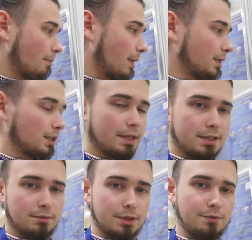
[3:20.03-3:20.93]
but at
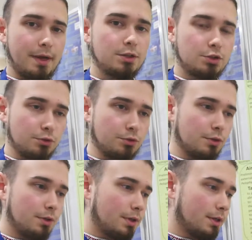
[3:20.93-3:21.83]
least we tried to
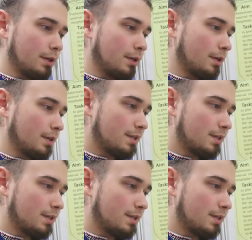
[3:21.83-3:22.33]
uh,